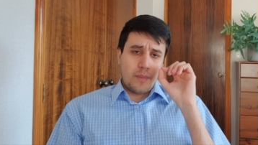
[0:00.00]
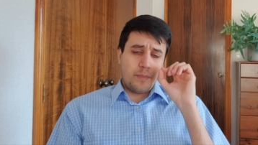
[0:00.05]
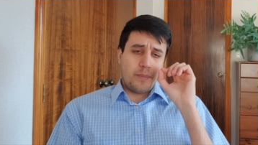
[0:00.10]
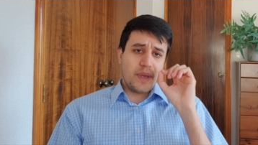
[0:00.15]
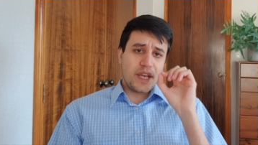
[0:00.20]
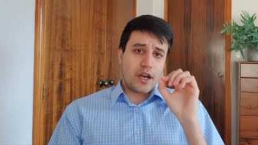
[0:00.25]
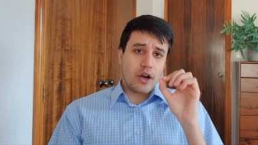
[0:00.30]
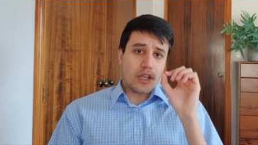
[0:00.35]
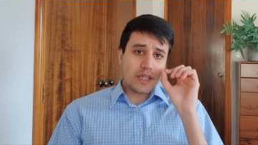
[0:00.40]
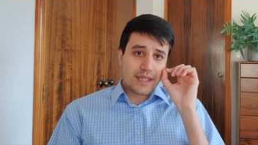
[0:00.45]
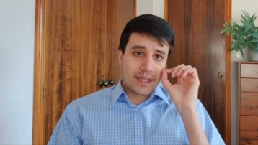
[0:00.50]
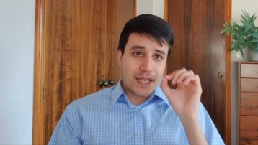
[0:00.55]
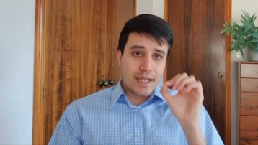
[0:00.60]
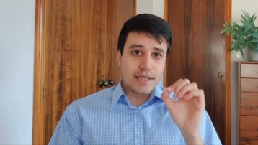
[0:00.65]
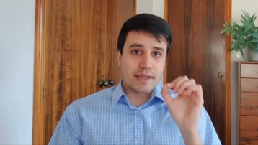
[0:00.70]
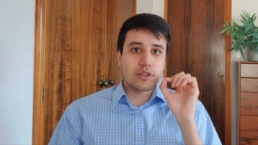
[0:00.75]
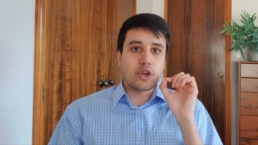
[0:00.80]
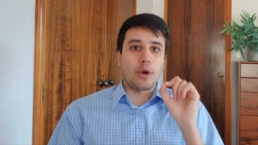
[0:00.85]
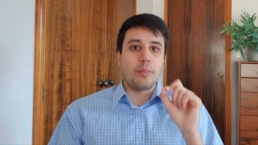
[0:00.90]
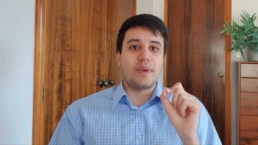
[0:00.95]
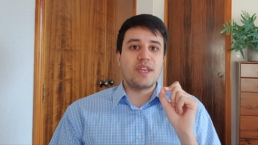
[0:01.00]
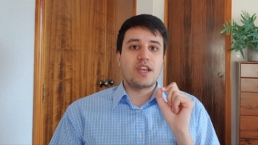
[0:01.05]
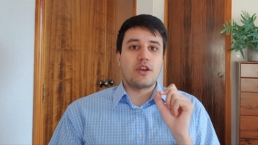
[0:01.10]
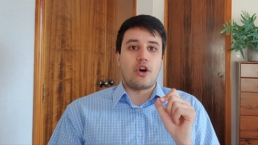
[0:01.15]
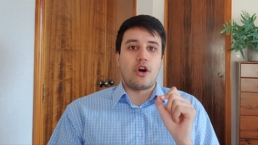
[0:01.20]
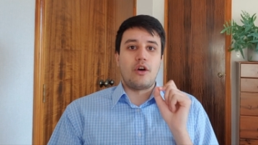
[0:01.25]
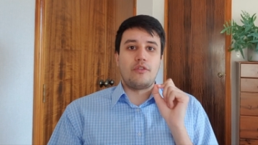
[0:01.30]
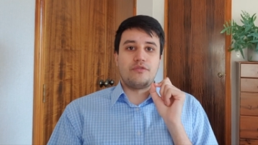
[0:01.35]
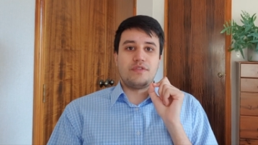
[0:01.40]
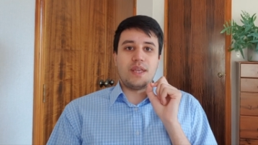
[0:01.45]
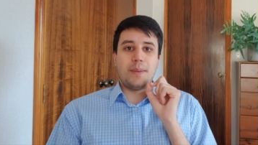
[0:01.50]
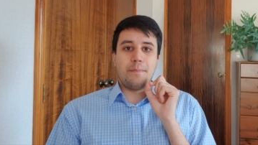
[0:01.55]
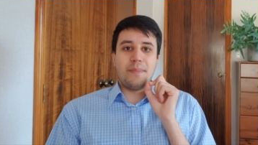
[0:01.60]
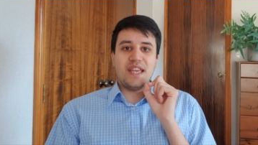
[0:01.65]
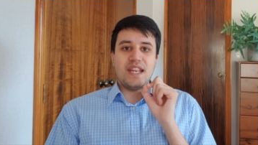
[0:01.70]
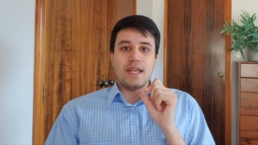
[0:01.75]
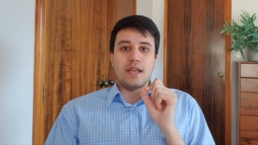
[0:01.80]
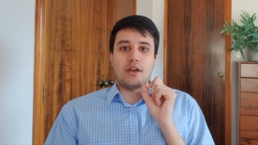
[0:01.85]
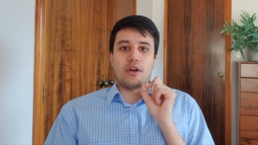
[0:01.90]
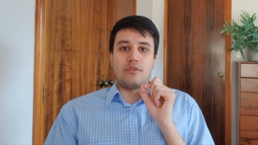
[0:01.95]
Because this topic of the
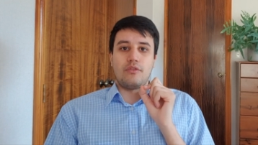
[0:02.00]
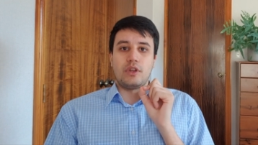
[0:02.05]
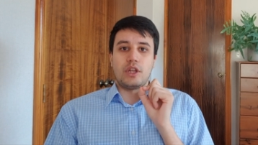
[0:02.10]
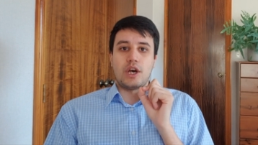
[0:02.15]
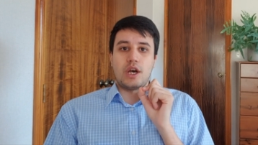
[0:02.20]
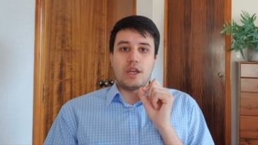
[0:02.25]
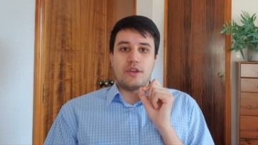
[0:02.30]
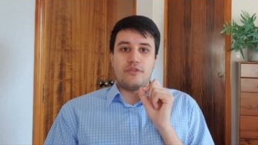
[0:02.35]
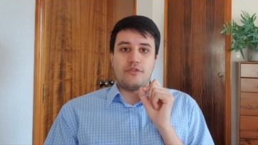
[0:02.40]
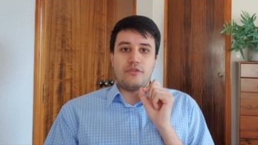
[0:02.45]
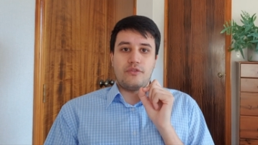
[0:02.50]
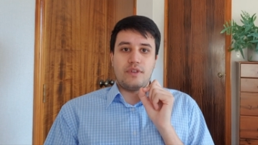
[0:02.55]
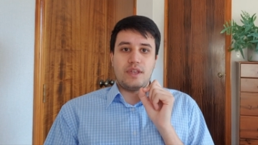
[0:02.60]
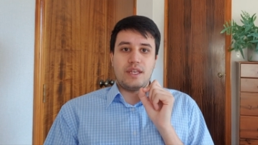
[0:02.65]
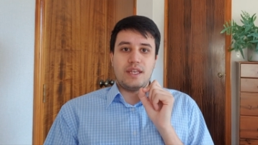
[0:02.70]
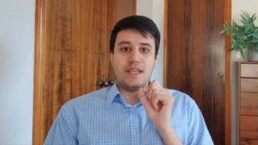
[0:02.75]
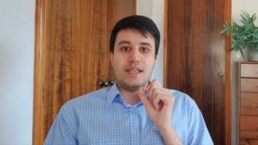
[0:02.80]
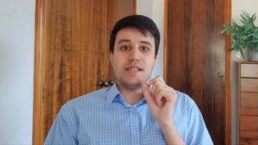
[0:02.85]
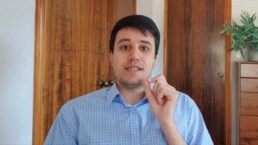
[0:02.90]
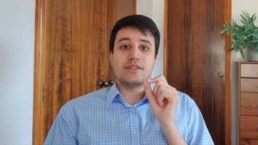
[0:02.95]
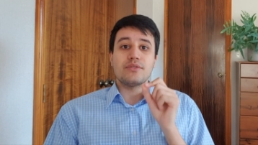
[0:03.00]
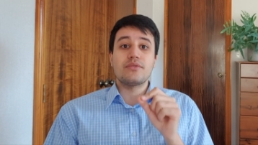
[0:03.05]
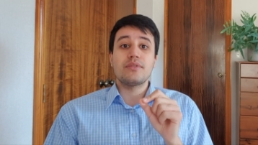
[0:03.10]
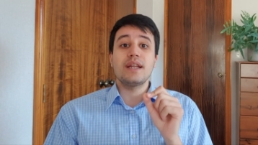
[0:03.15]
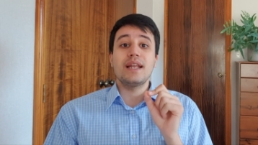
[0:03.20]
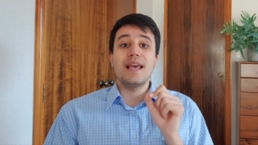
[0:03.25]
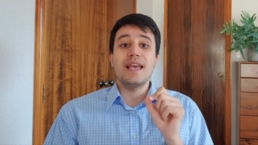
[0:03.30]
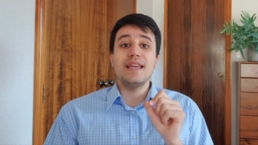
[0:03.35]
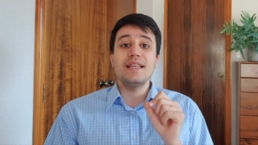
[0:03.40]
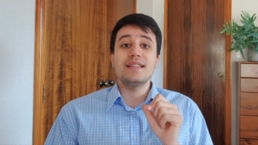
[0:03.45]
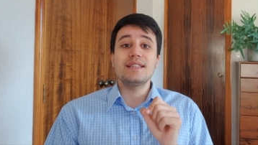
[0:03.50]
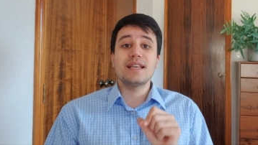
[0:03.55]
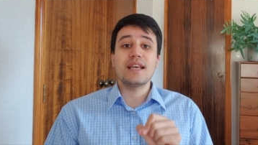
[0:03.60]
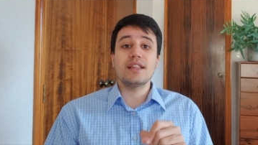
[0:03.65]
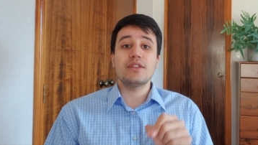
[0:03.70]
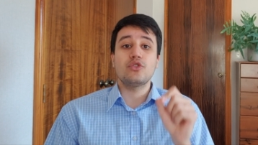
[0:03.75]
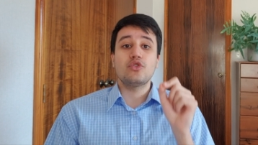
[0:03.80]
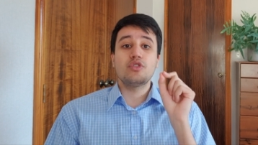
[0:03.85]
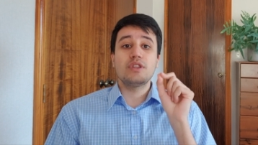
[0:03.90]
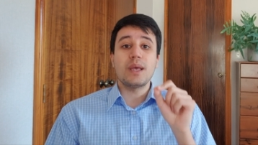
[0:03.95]
meaning of life is
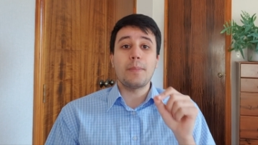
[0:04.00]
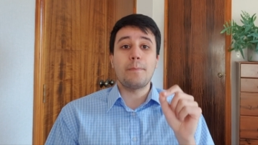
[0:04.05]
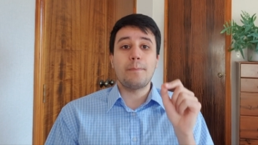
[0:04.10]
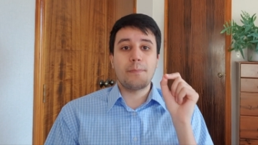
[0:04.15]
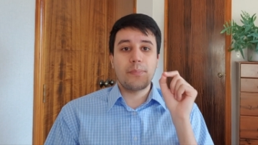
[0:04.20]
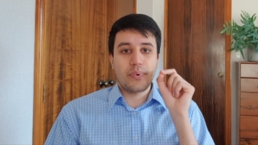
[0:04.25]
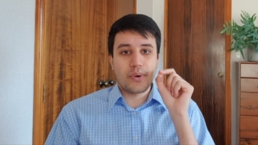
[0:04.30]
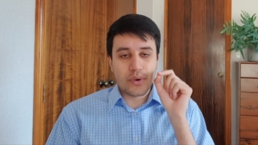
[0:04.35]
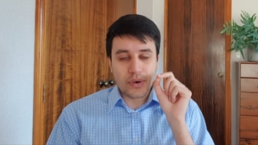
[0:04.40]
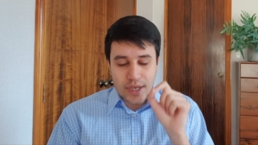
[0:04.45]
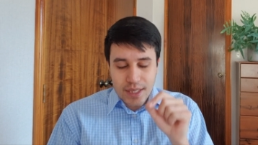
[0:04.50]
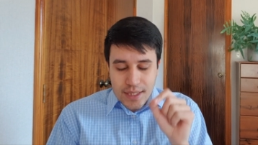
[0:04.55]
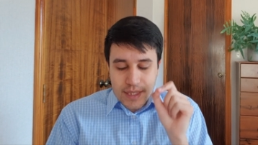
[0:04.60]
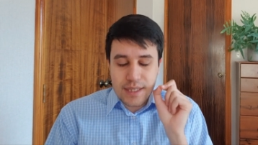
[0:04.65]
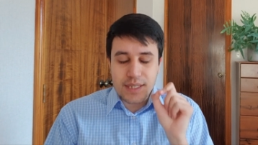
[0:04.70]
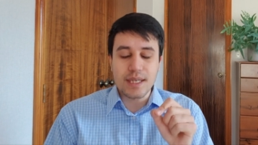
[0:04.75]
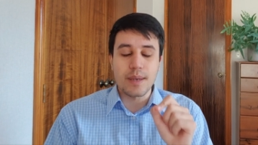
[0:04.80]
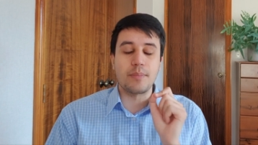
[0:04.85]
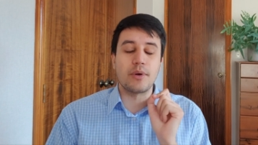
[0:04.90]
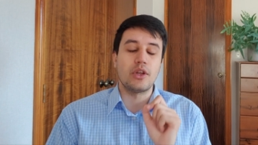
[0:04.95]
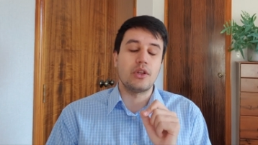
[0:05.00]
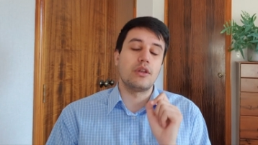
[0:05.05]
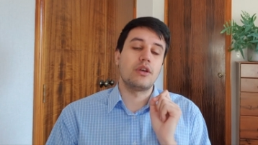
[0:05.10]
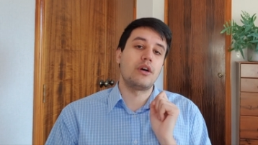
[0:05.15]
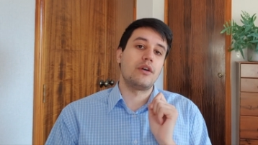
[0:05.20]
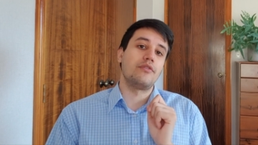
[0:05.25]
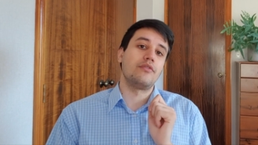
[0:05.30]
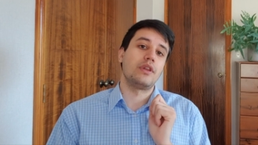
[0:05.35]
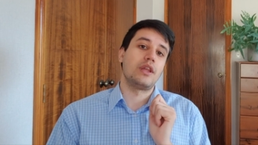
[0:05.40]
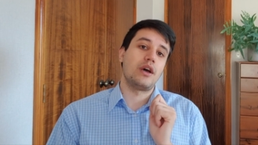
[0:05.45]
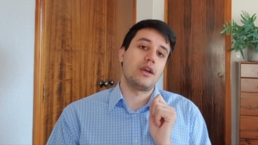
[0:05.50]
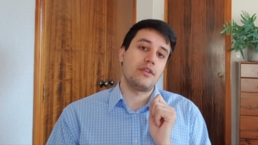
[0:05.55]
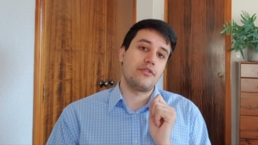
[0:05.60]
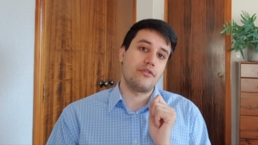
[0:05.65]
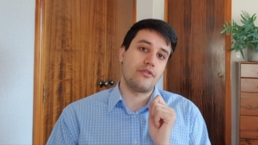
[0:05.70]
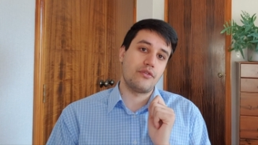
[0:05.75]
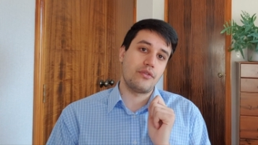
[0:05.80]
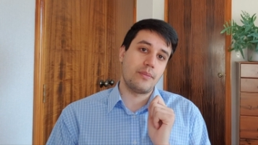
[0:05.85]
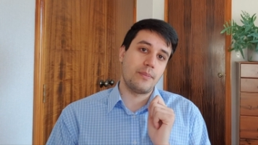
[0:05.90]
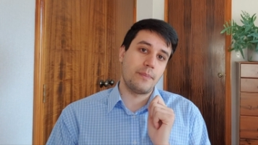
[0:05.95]
related to the principle of
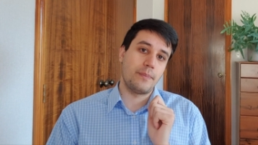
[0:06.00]
life,